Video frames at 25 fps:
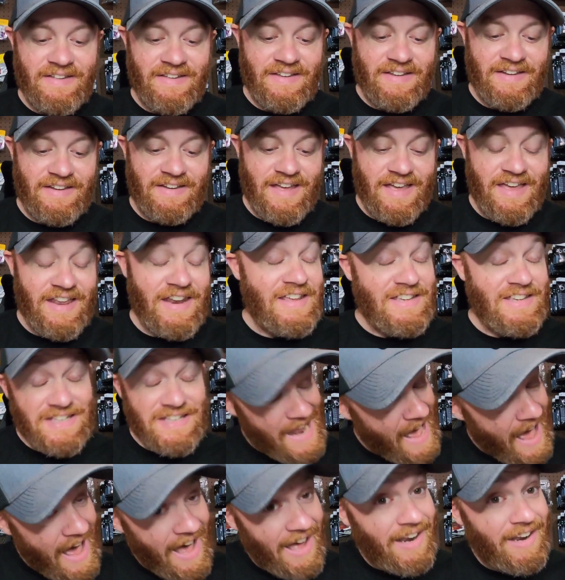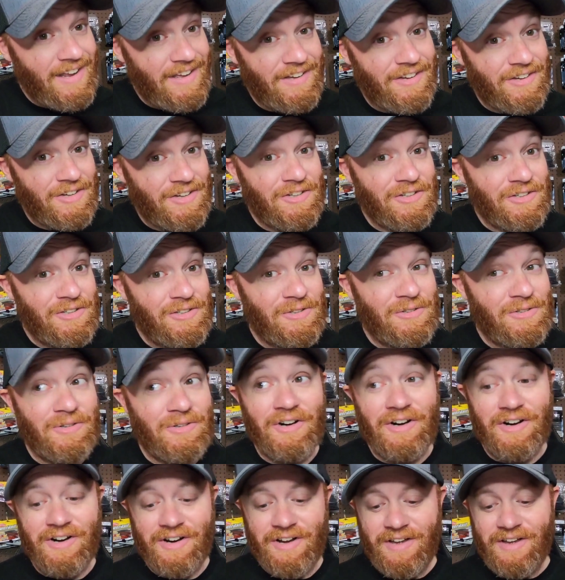is not a good
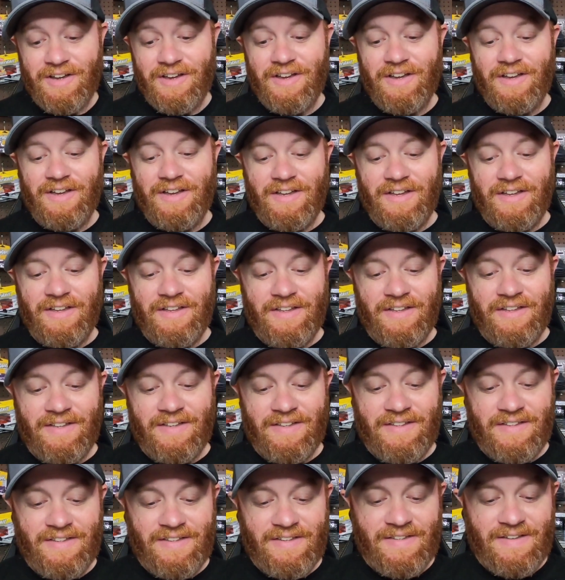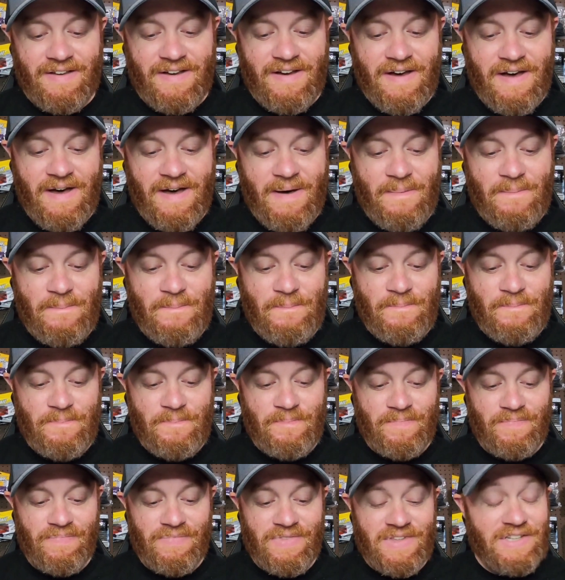lure.
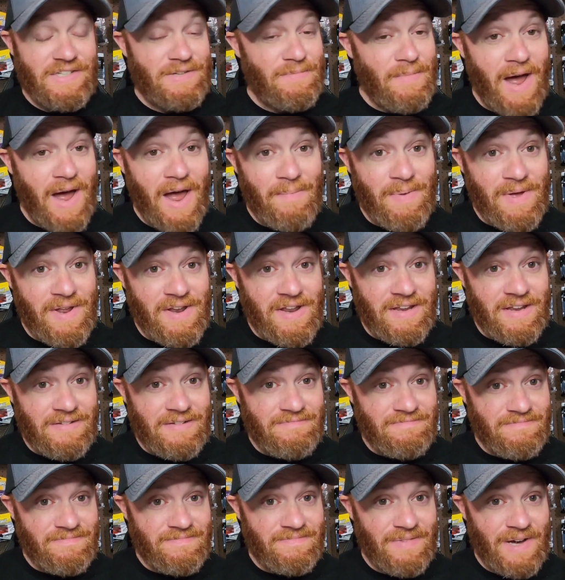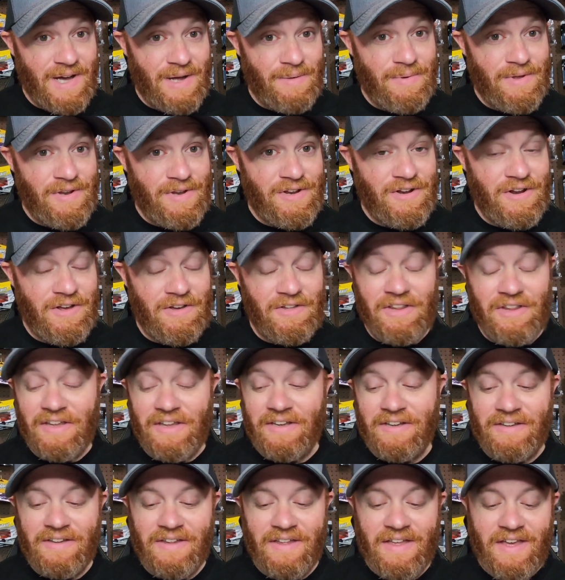This is my opinion only.
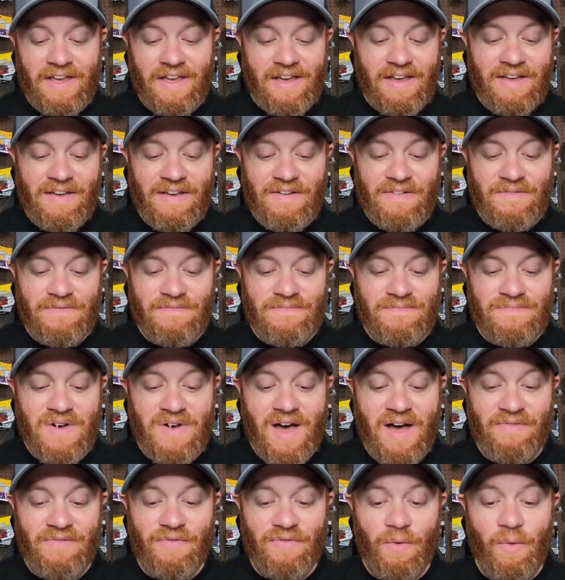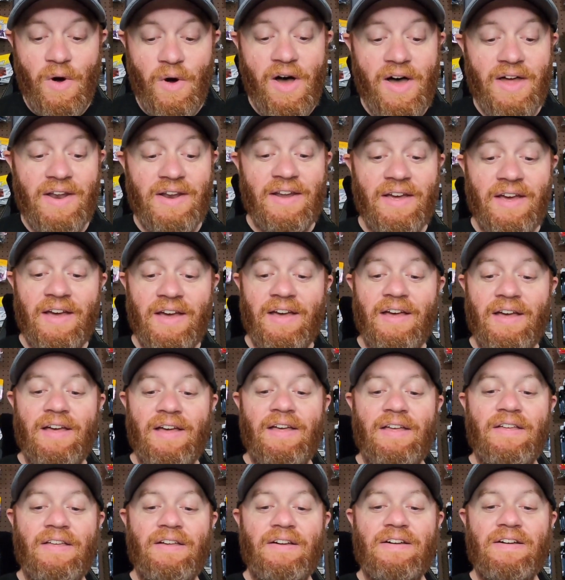For one,
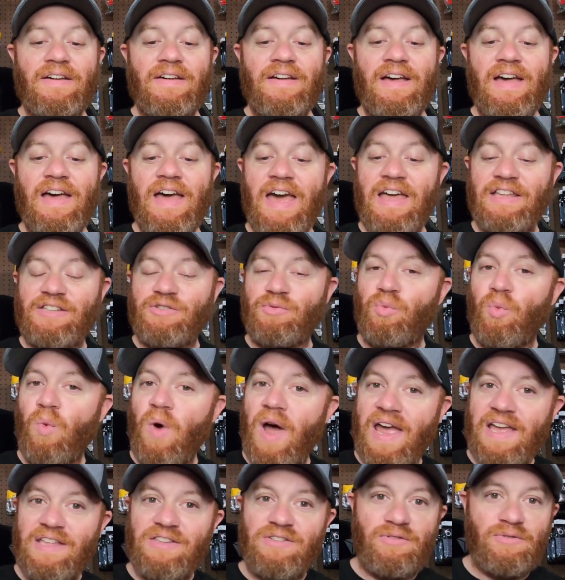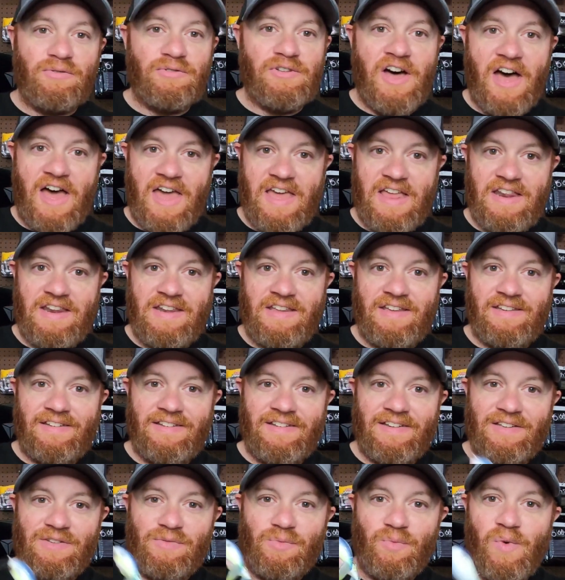it's way too light.
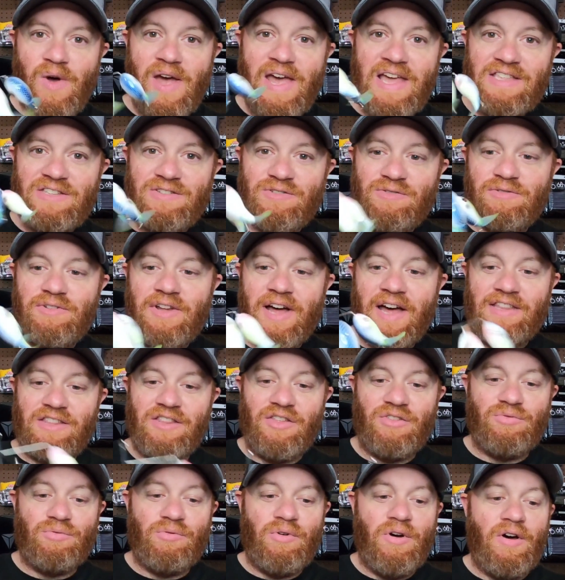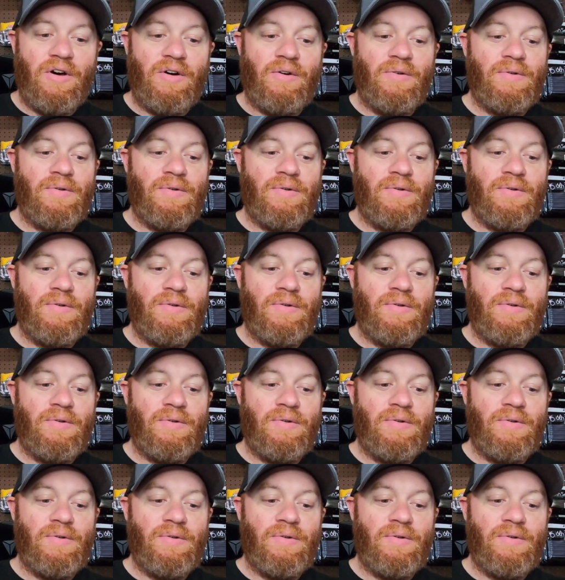It's way too light to throw